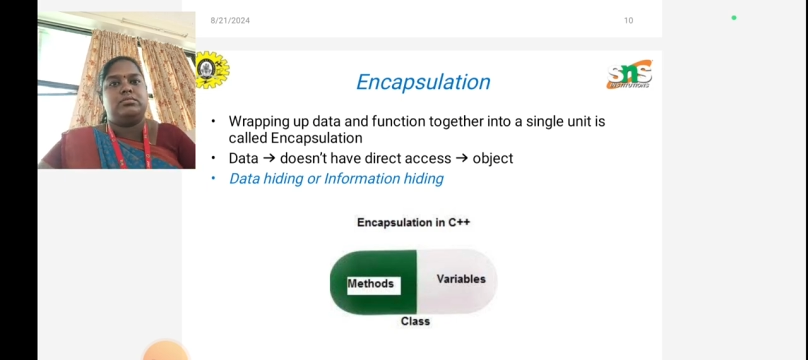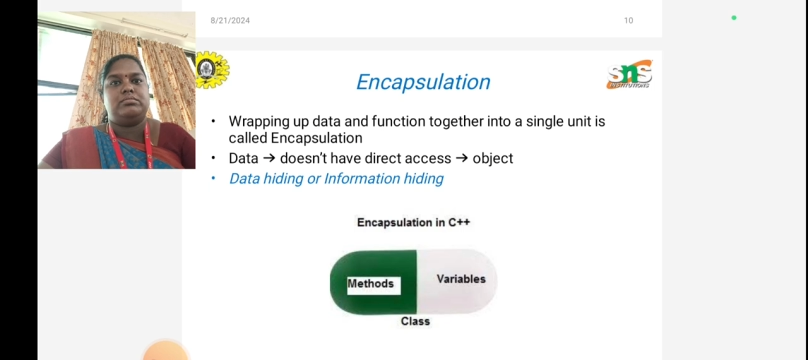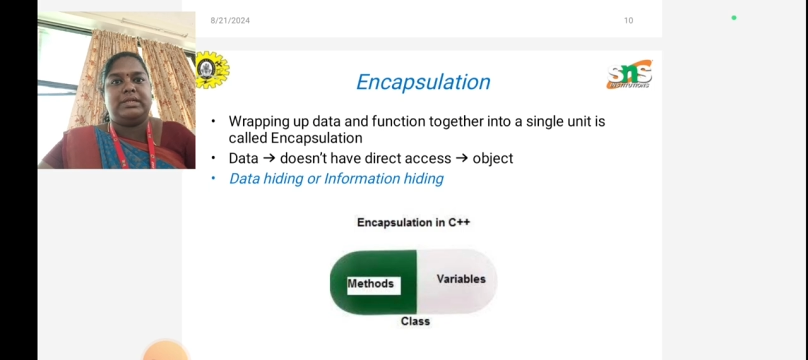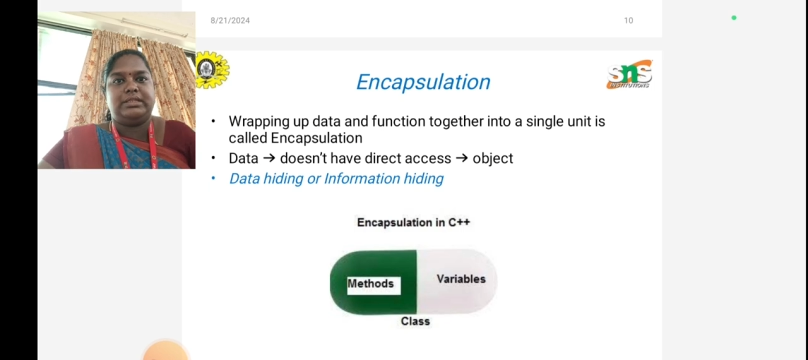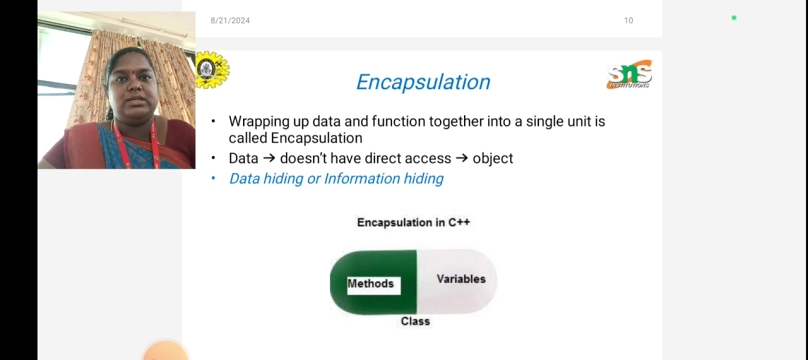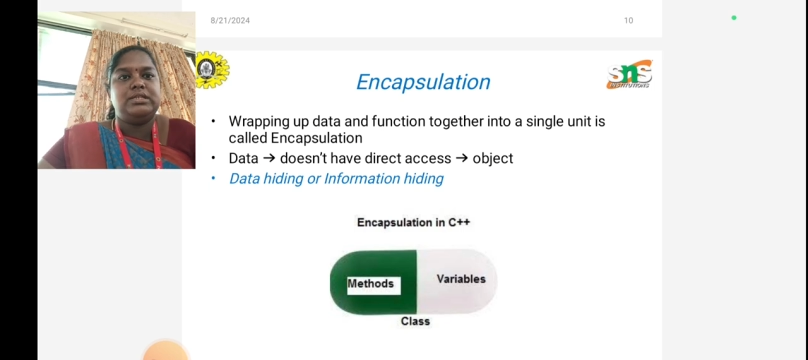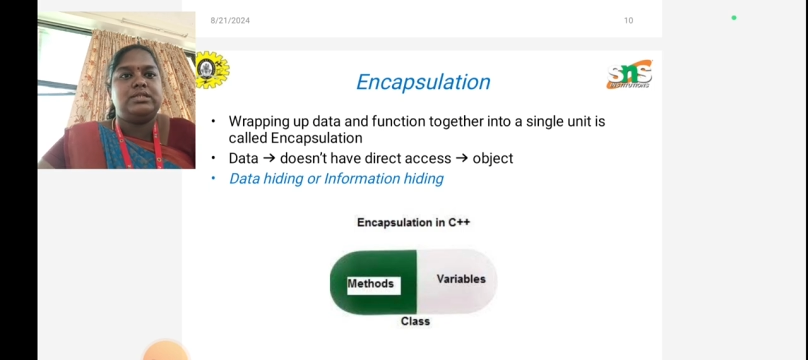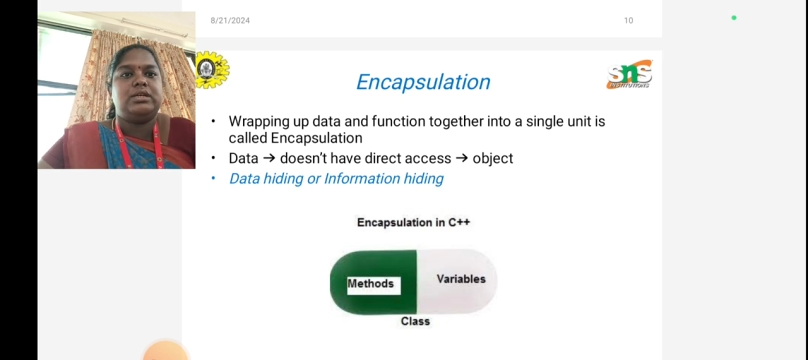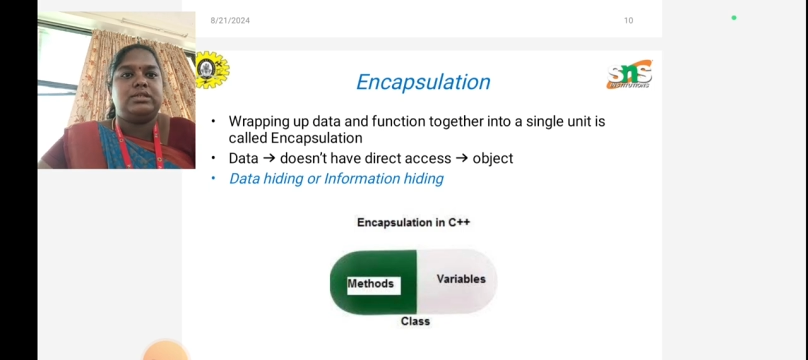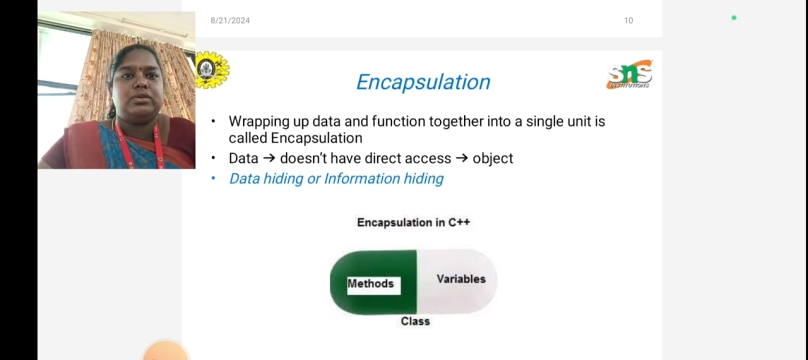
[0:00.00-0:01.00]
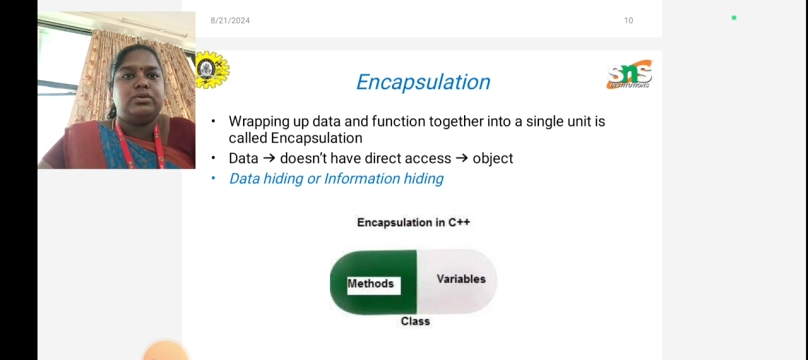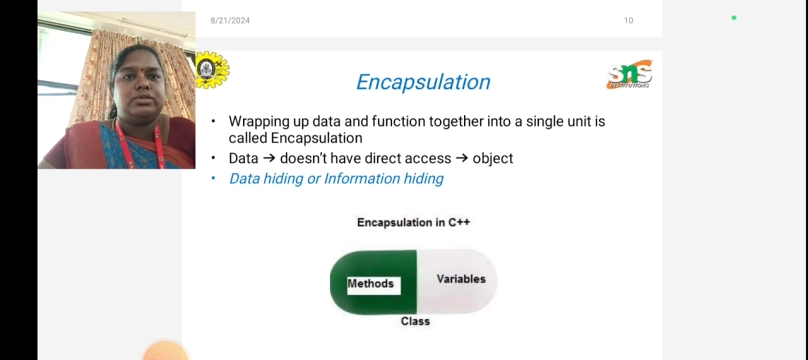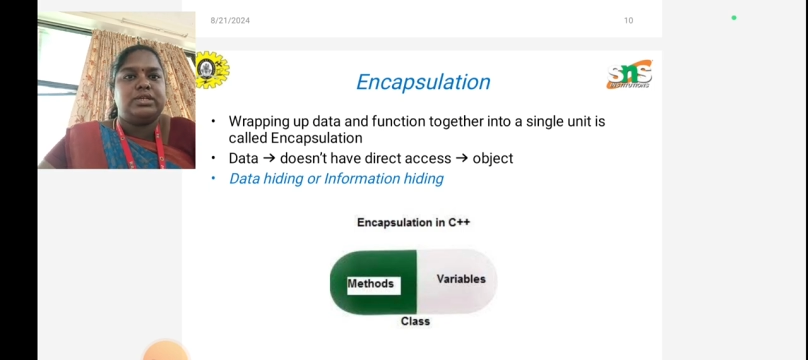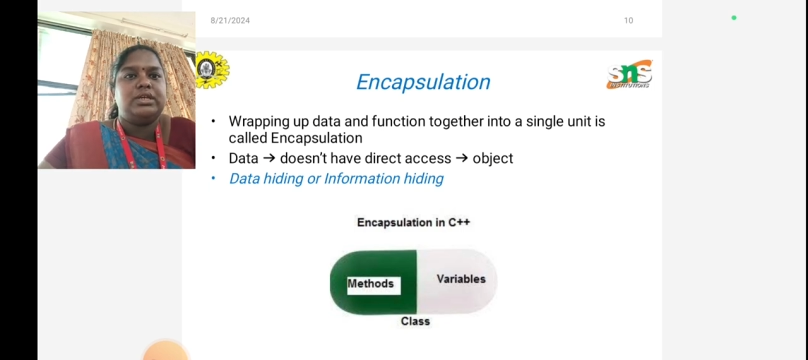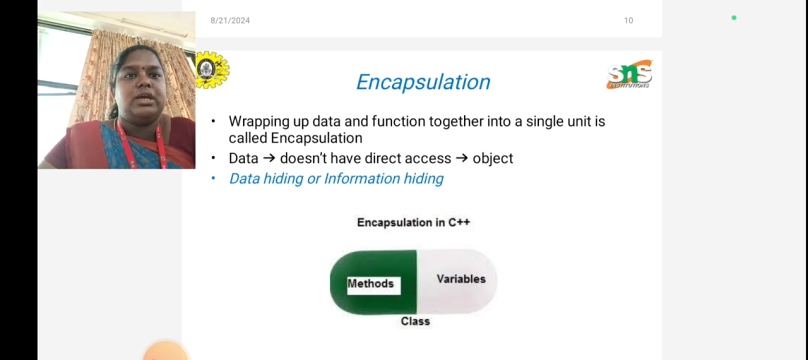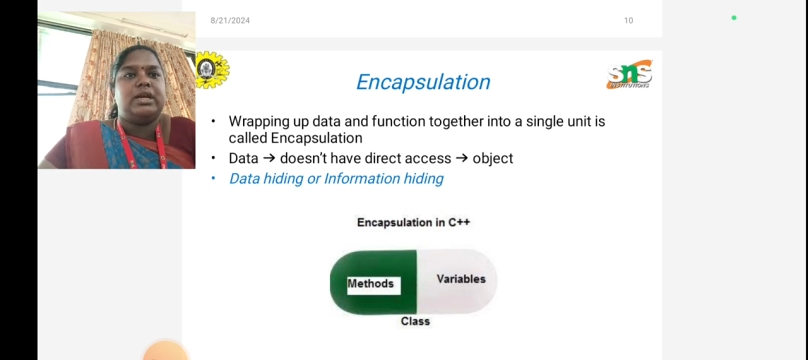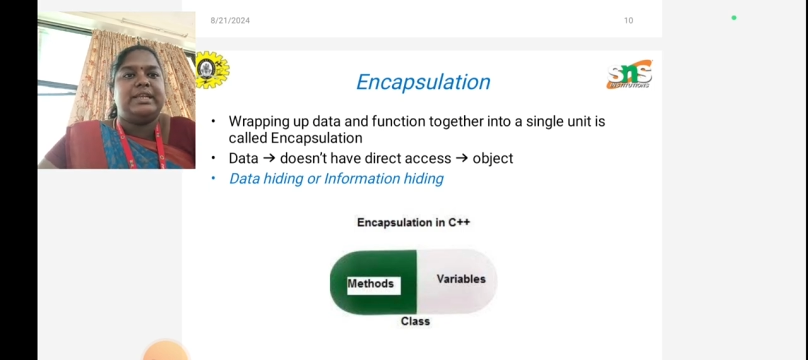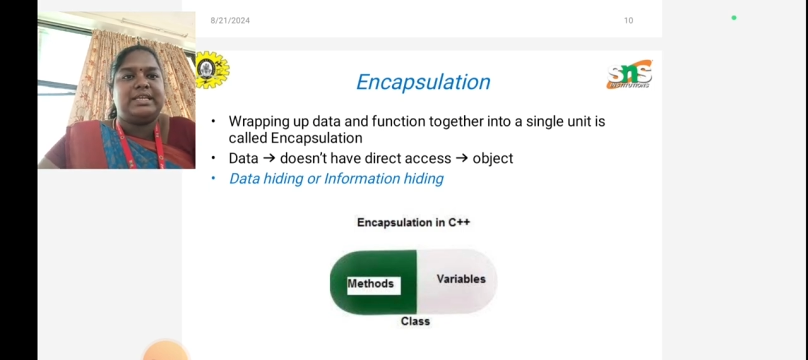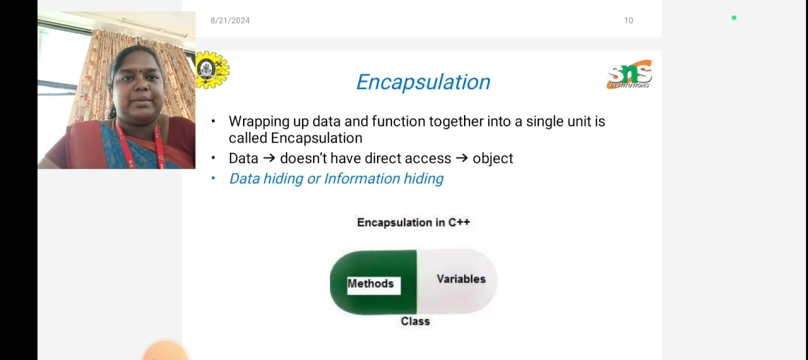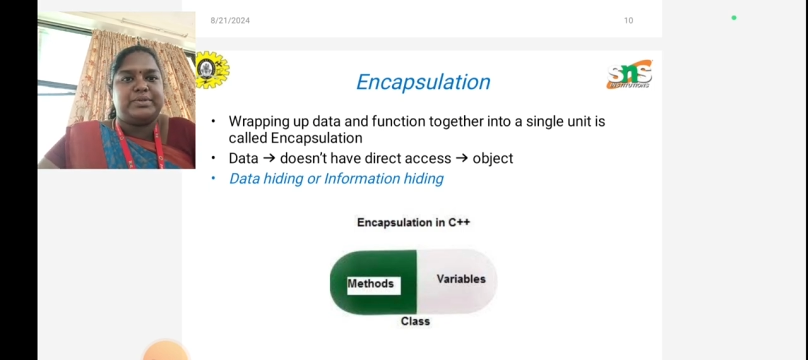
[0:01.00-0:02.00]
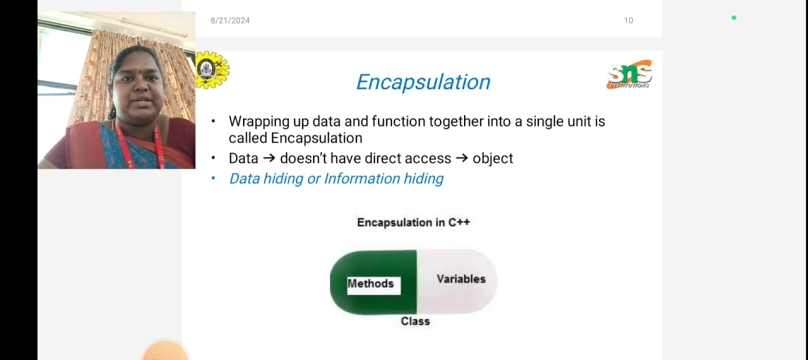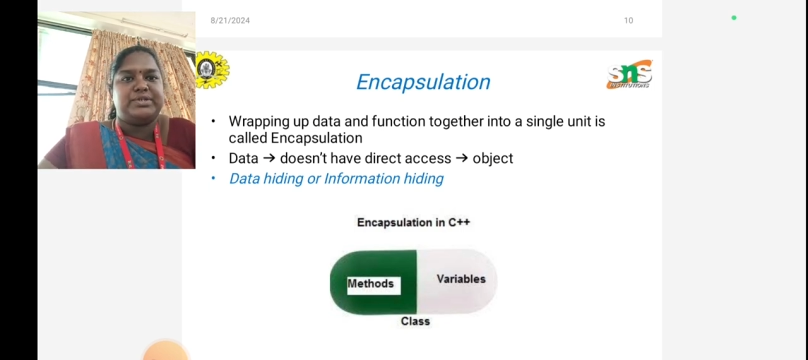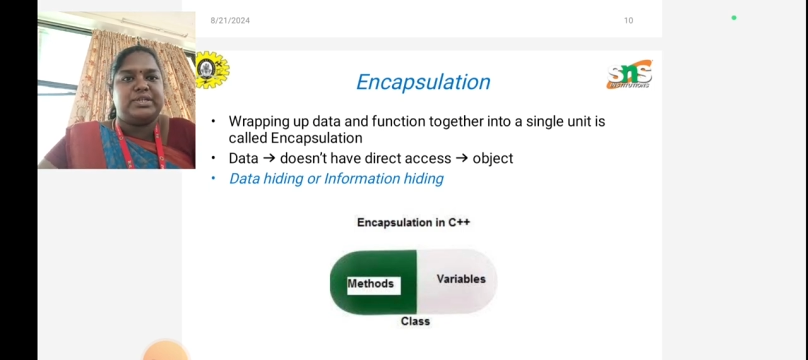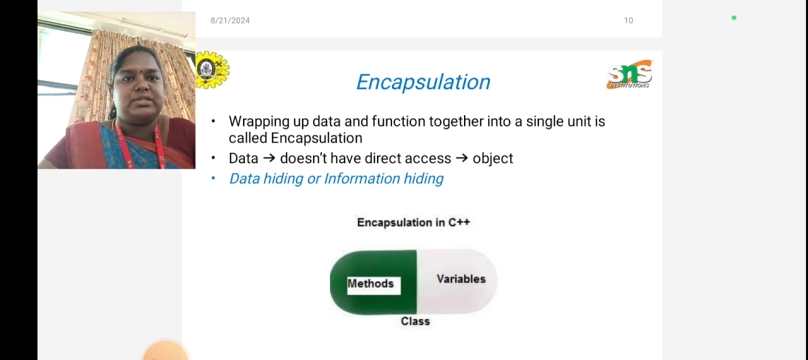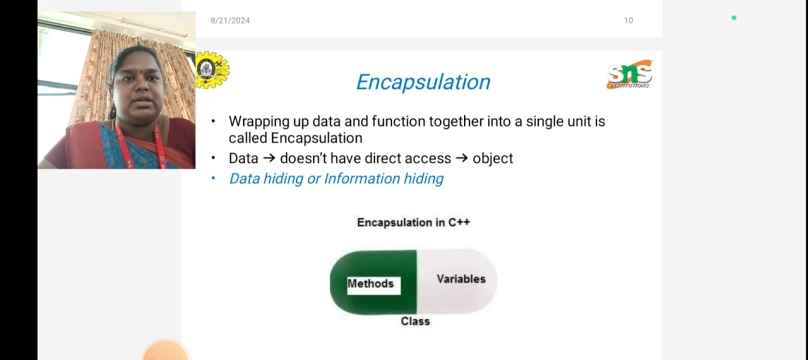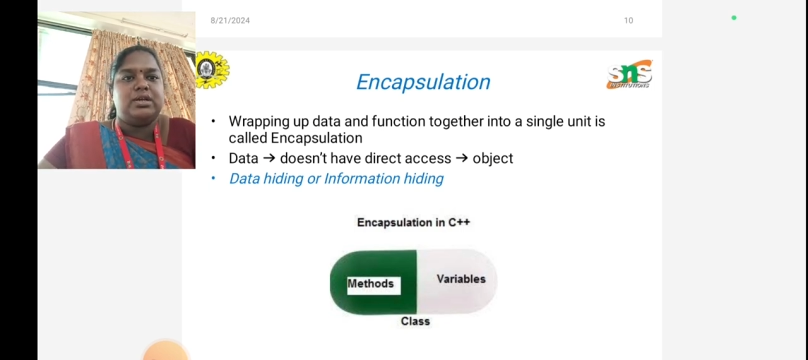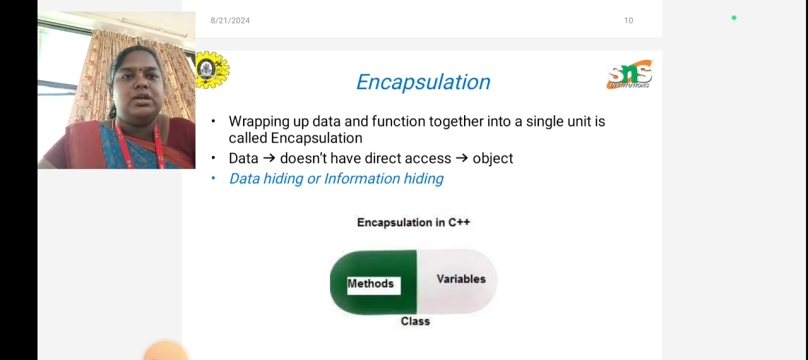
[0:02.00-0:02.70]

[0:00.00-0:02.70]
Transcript: methods is using encapsulations.